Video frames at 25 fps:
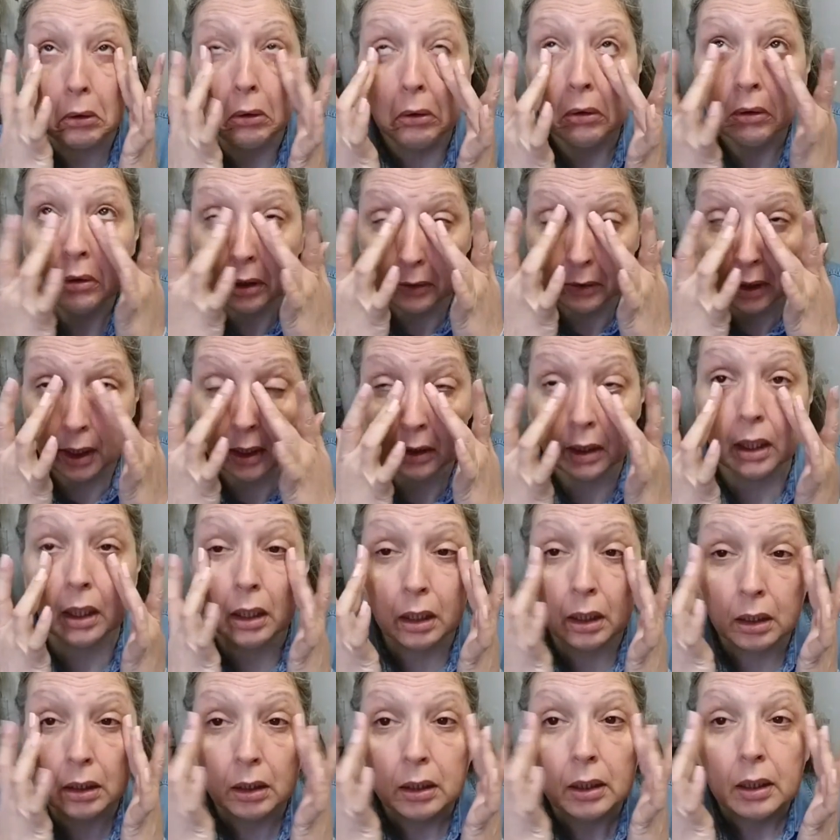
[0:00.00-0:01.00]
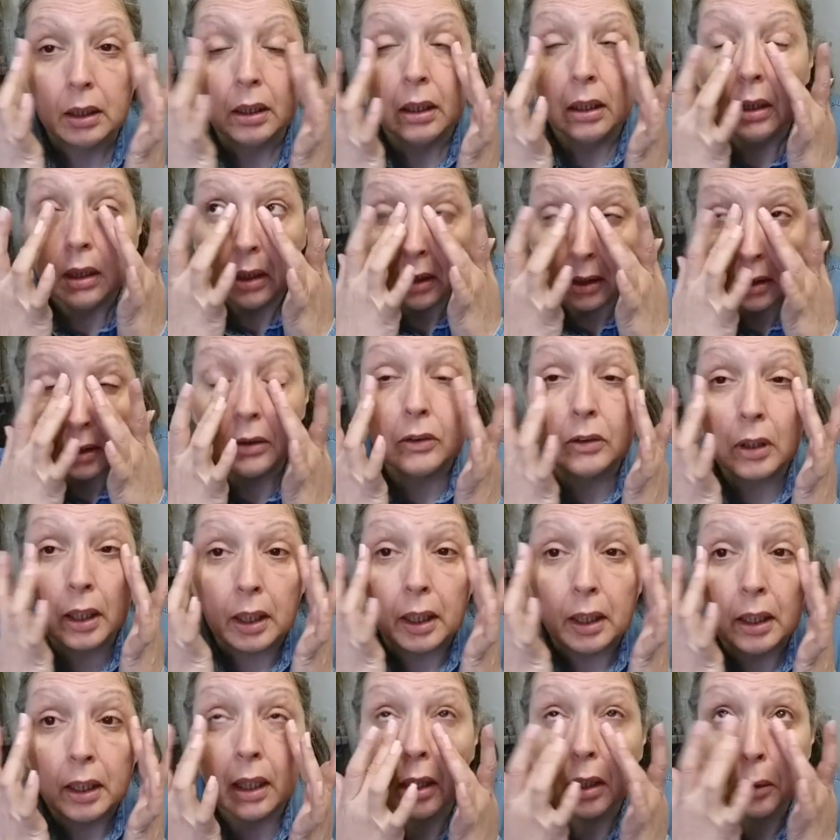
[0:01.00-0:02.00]
under eye area. Try to
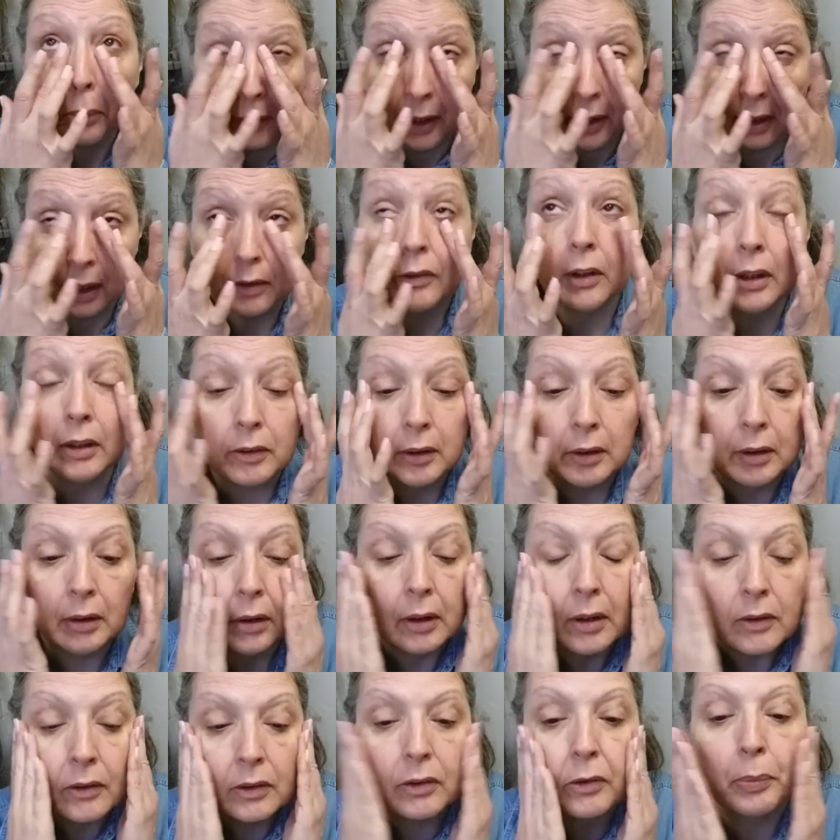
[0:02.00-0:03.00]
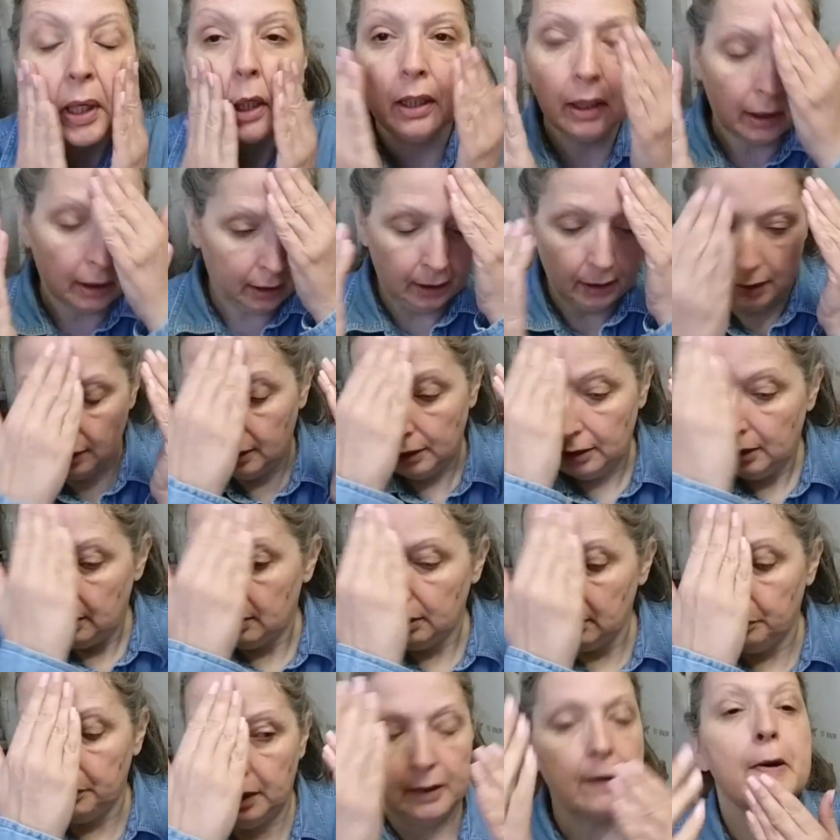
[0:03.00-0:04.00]
help that nonsense. So just patting it in a
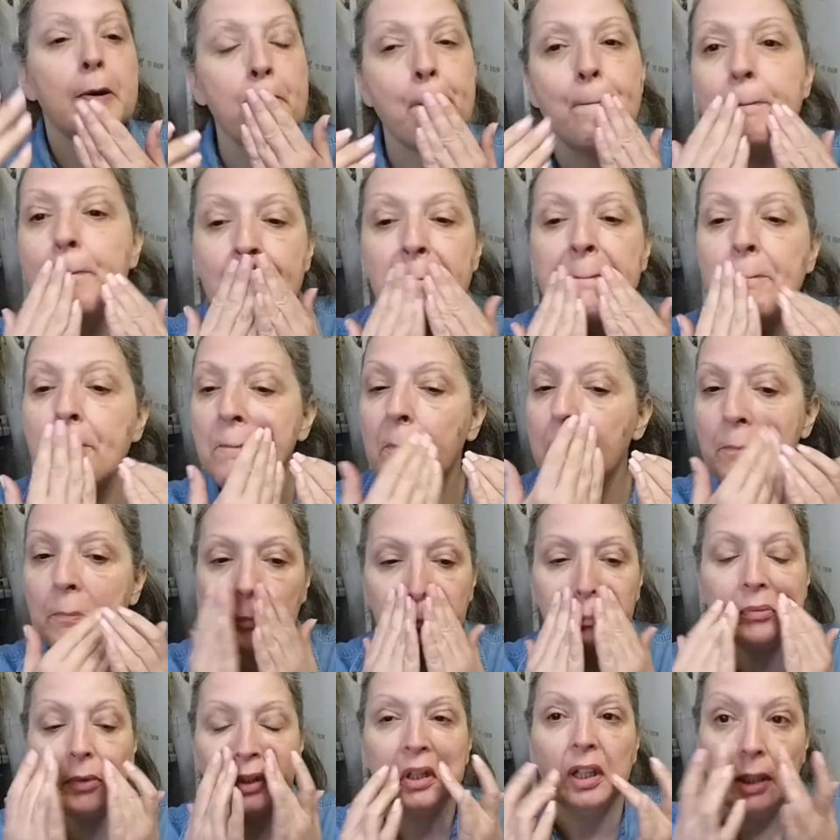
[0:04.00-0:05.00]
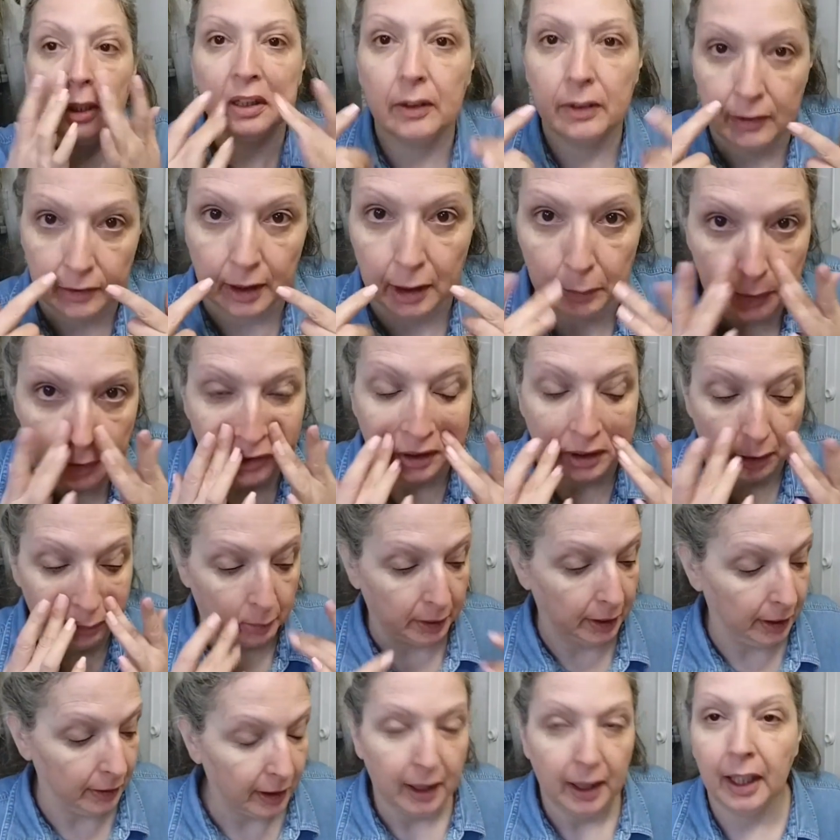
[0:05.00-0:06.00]
little bit here. Nothing's gonna help these doggone puppet
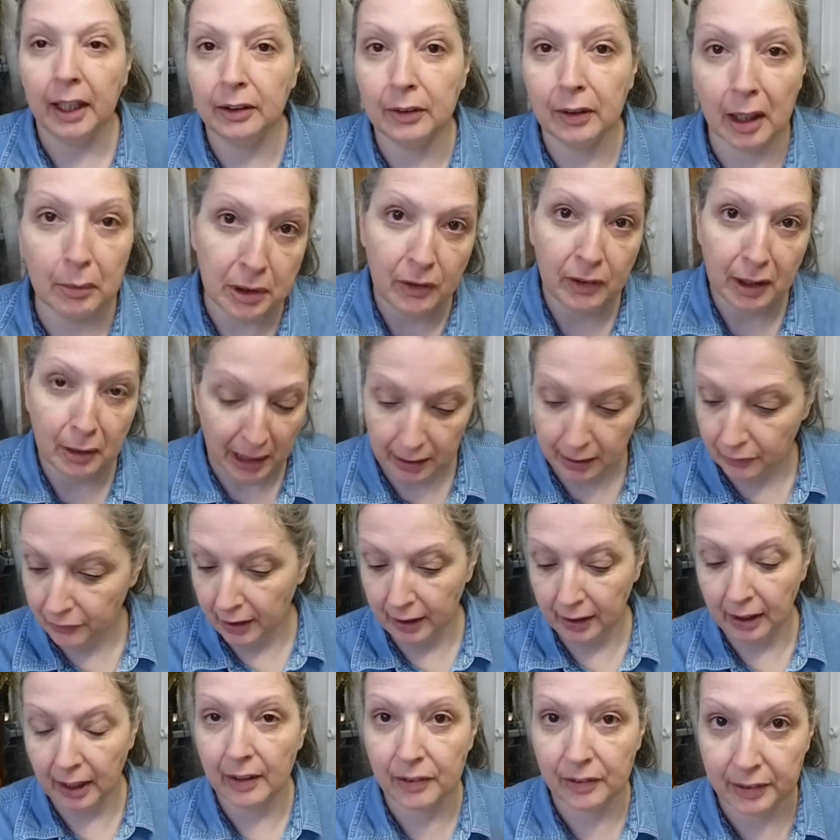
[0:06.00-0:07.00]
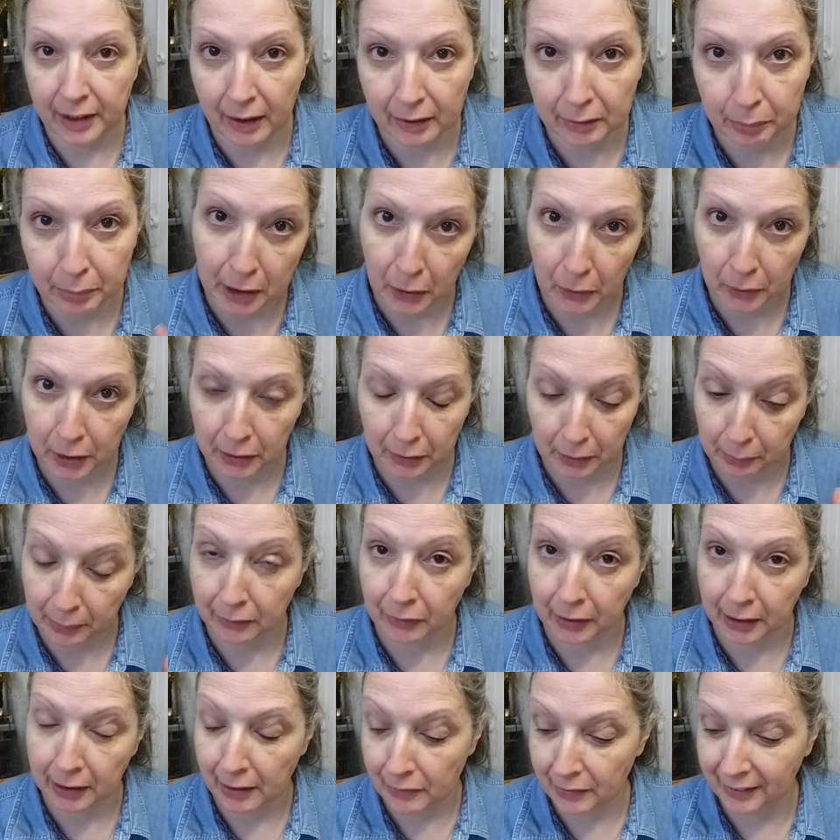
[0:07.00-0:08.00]
lines. And I'm using a magnifying glass down below here.
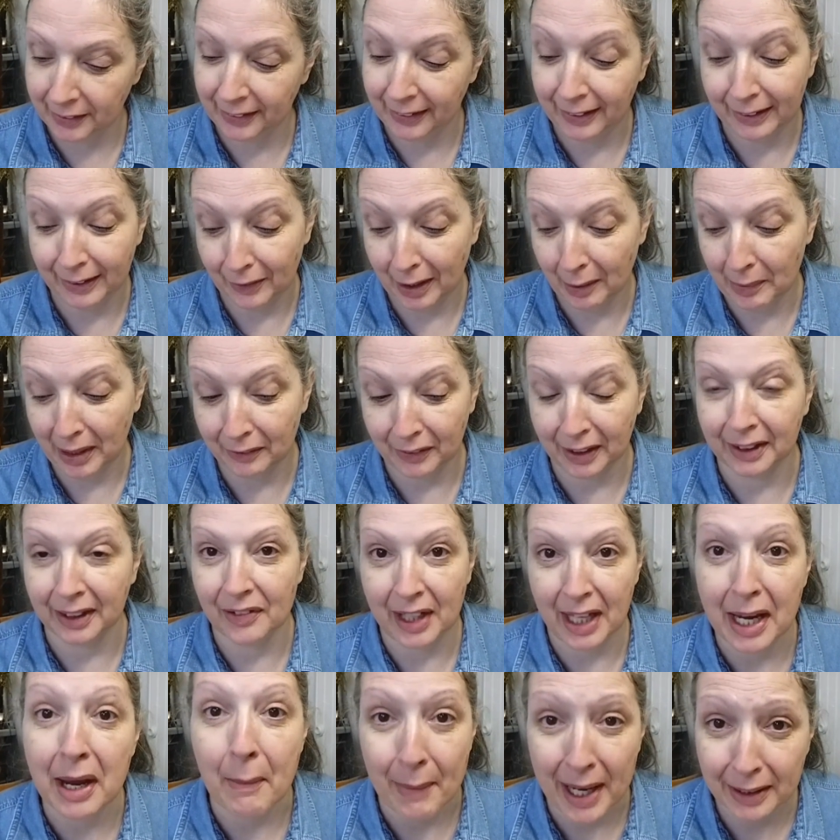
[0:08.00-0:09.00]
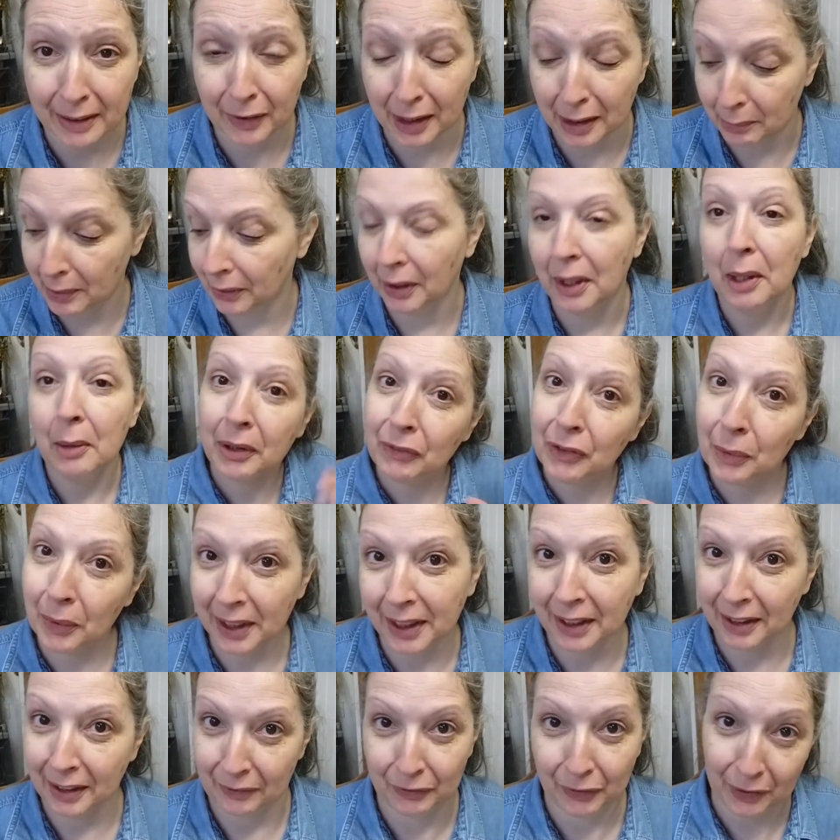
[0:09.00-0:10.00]
Magnifying glass. No, not magnifying glass. A magnifying mirror. But if you want to
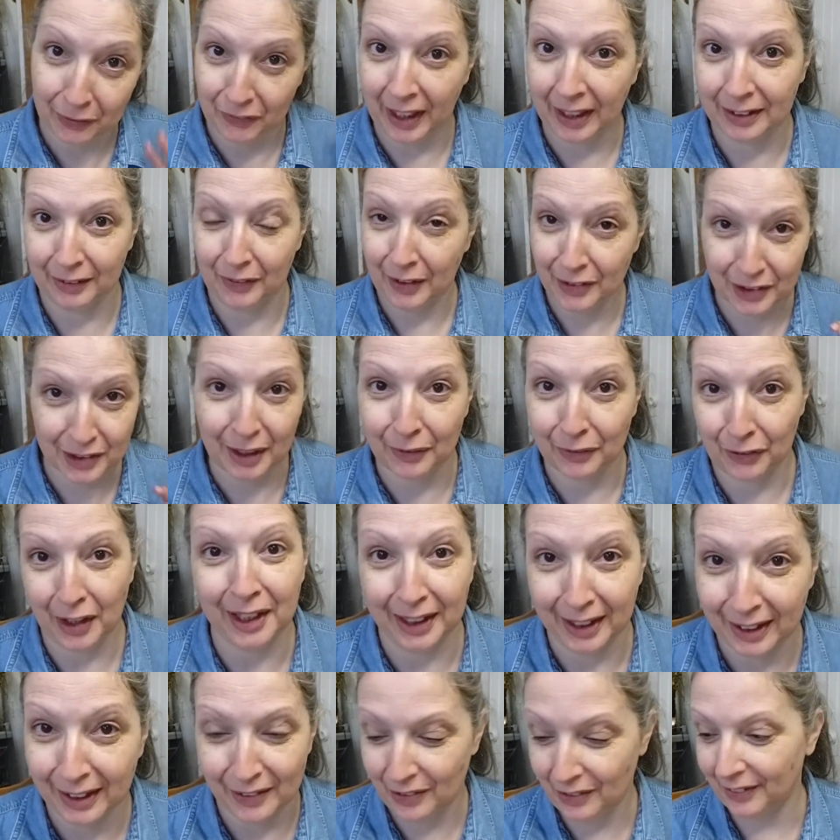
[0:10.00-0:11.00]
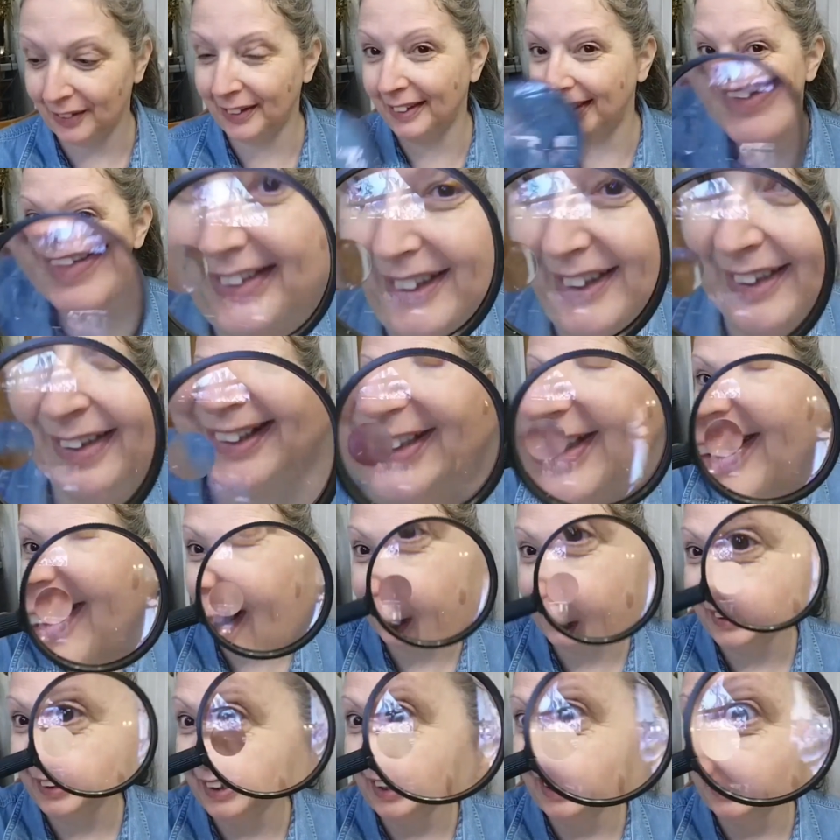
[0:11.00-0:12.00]
get it at full effect of just how frightening it
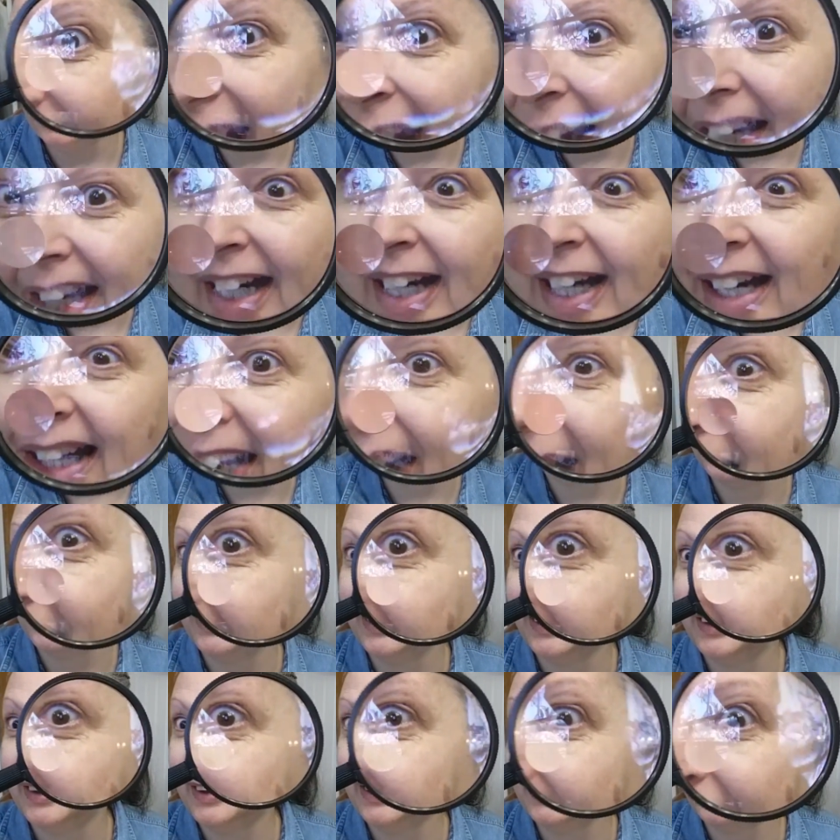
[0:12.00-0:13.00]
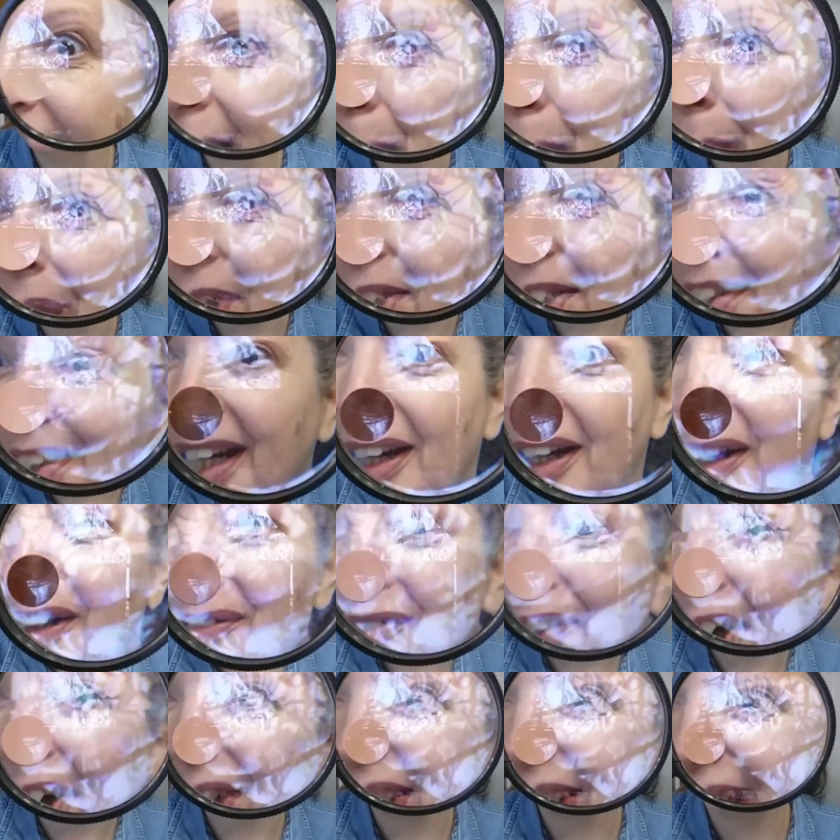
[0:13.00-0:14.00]
is, be scared,
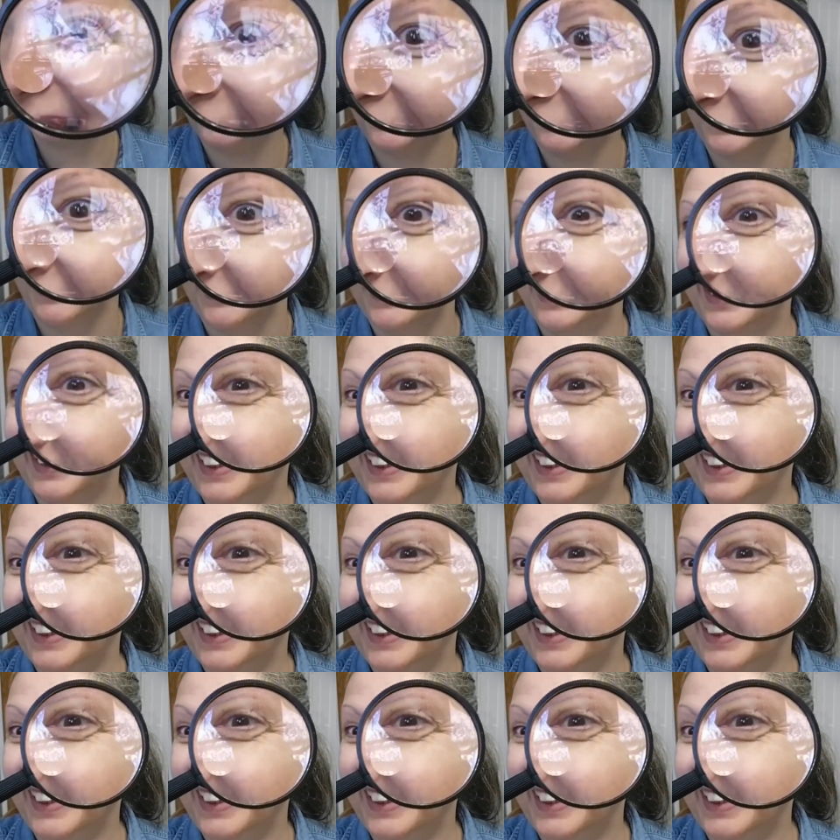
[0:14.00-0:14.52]
very scared.